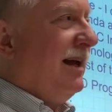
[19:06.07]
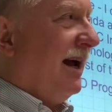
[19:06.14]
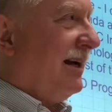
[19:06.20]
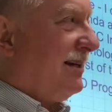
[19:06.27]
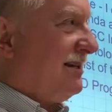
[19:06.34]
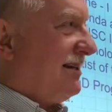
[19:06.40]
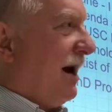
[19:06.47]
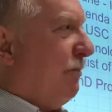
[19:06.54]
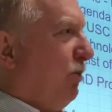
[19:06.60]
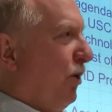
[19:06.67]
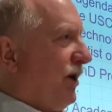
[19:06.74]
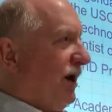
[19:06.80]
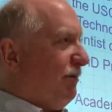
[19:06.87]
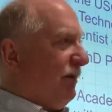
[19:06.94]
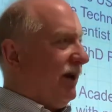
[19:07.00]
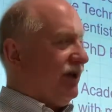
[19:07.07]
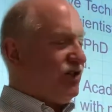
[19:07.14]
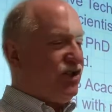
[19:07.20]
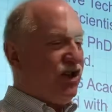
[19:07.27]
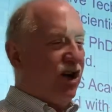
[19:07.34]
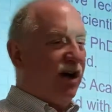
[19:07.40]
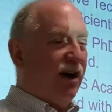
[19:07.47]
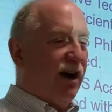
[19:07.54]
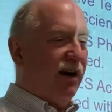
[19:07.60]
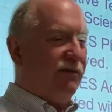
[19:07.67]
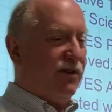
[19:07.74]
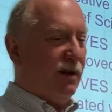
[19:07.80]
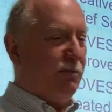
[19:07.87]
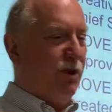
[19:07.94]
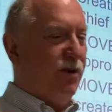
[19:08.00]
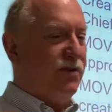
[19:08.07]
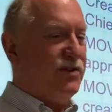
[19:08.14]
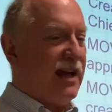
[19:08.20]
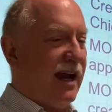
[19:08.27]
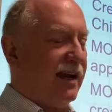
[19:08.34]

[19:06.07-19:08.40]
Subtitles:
that appointed me as chair of the MOVE's